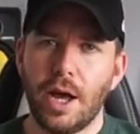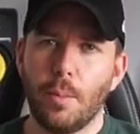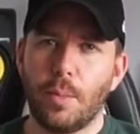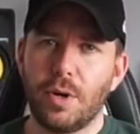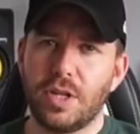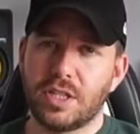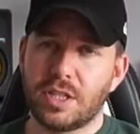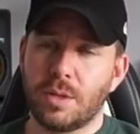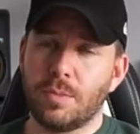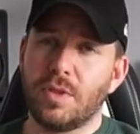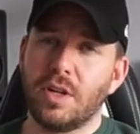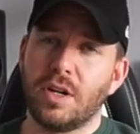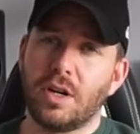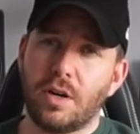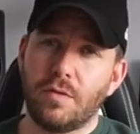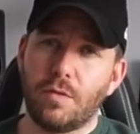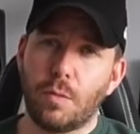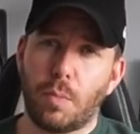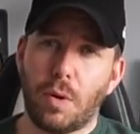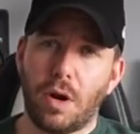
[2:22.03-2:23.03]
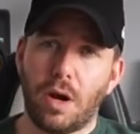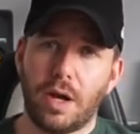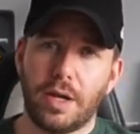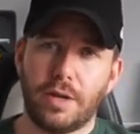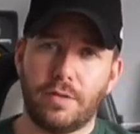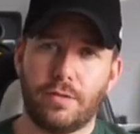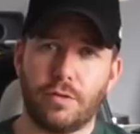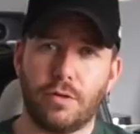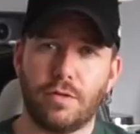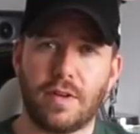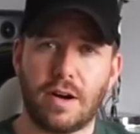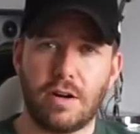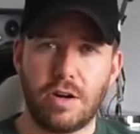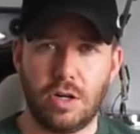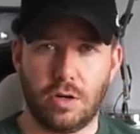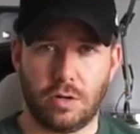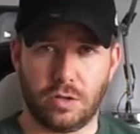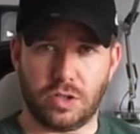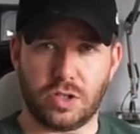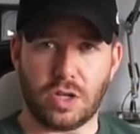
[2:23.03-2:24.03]
but it's something I've applied for a very
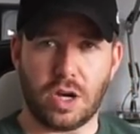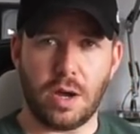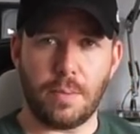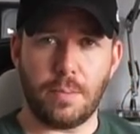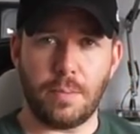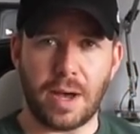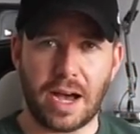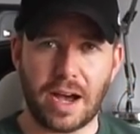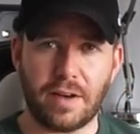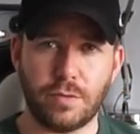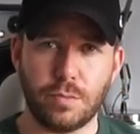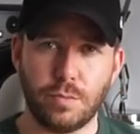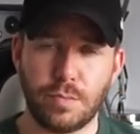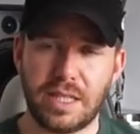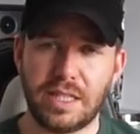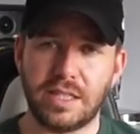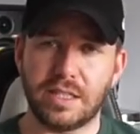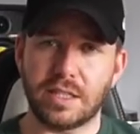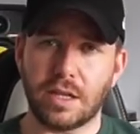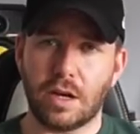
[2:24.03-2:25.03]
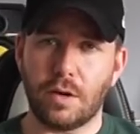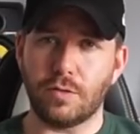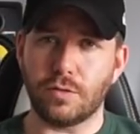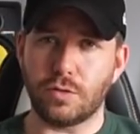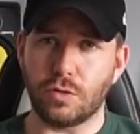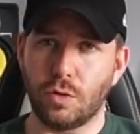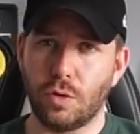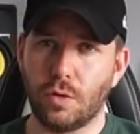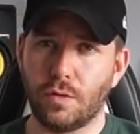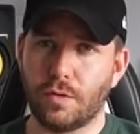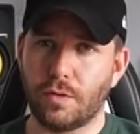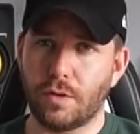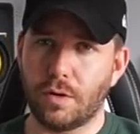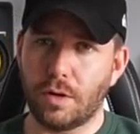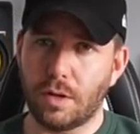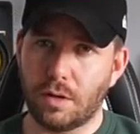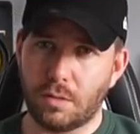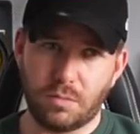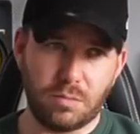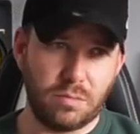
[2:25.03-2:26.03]
long time, having been self-taught
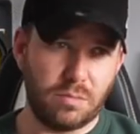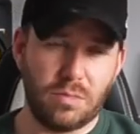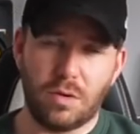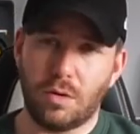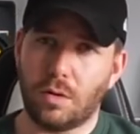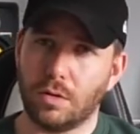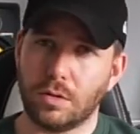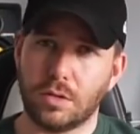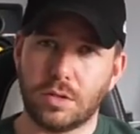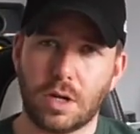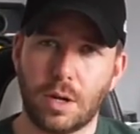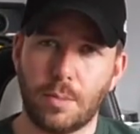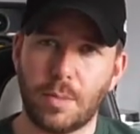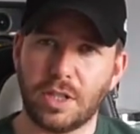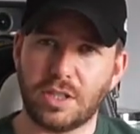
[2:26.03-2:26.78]
for a long time.